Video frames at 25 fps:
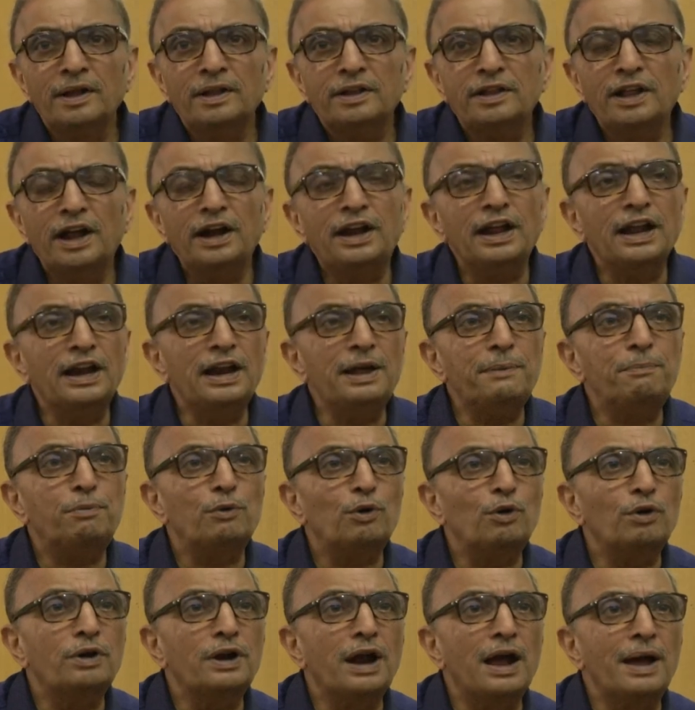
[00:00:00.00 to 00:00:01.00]
that any
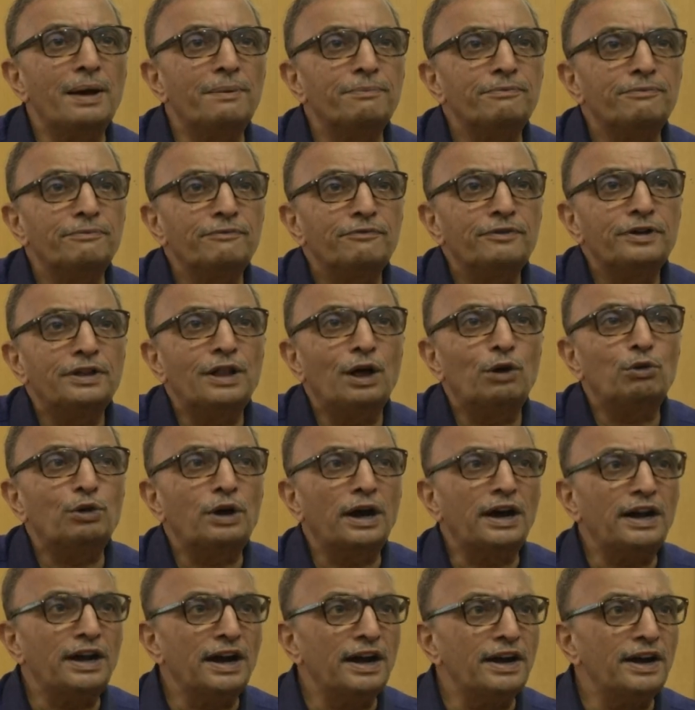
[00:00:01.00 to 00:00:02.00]
program without
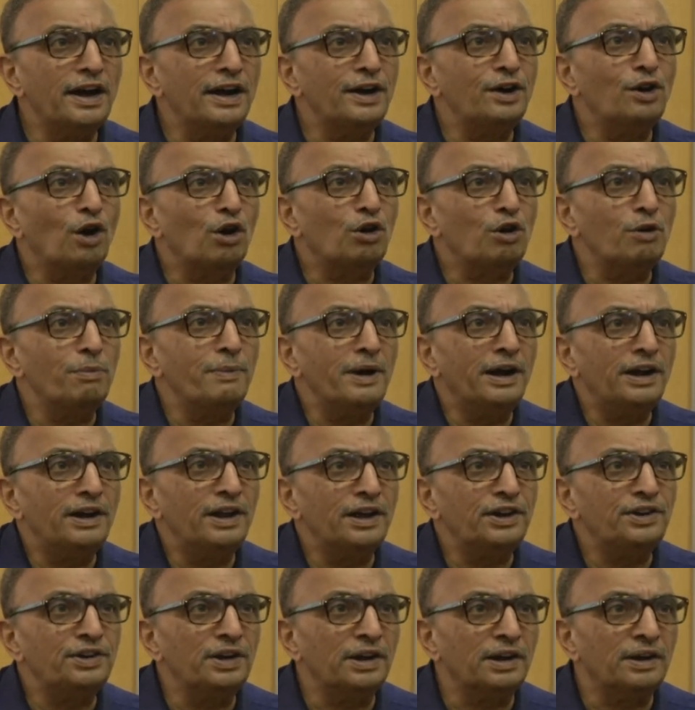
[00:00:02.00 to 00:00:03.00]
attendant
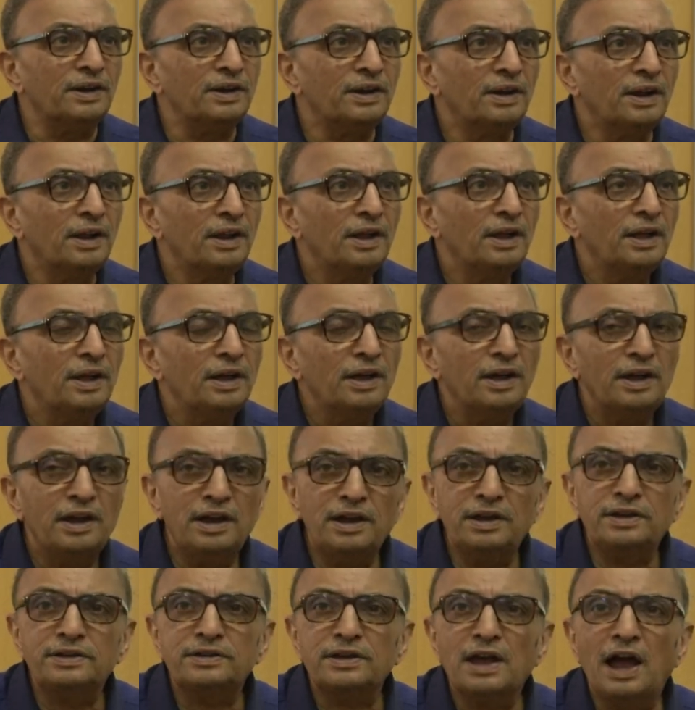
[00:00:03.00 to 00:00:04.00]
documentation
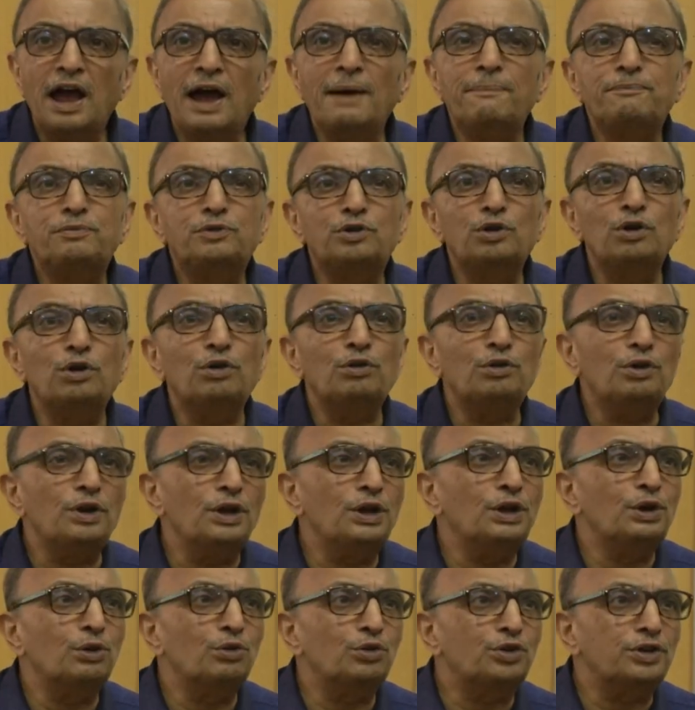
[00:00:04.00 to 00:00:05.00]
is absolutely
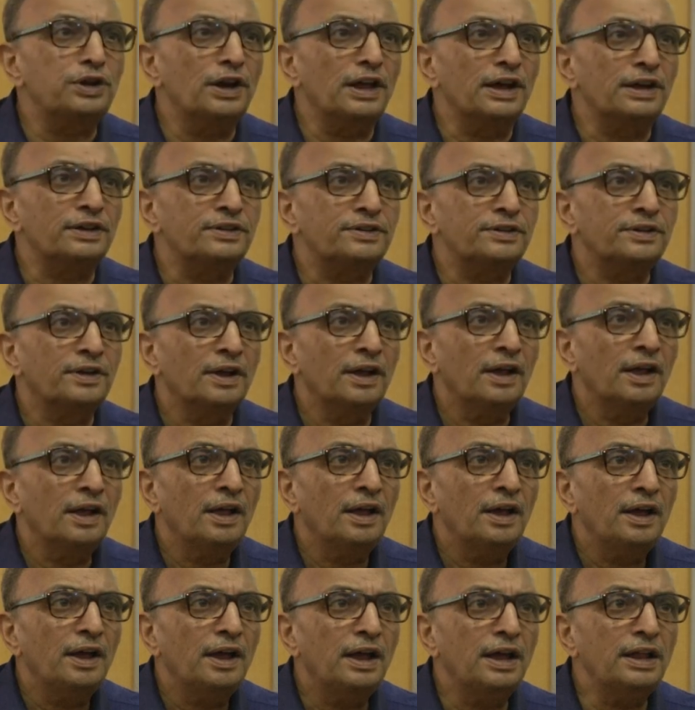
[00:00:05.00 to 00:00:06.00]
useless
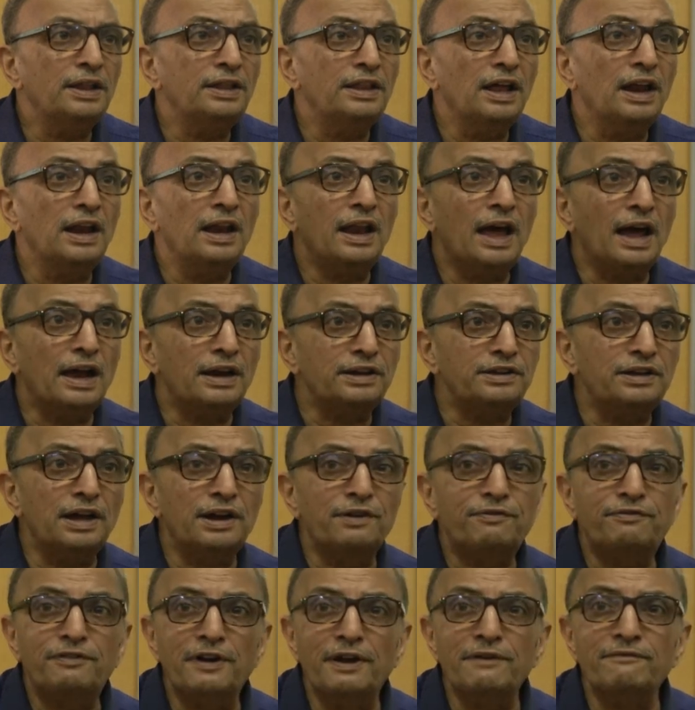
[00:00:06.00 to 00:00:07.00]
in the larger
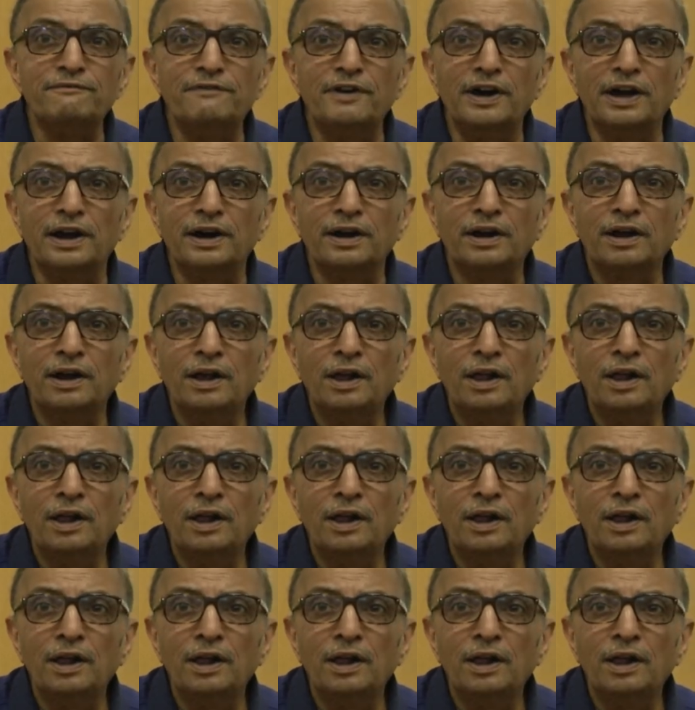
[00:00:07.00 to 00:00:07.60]
framework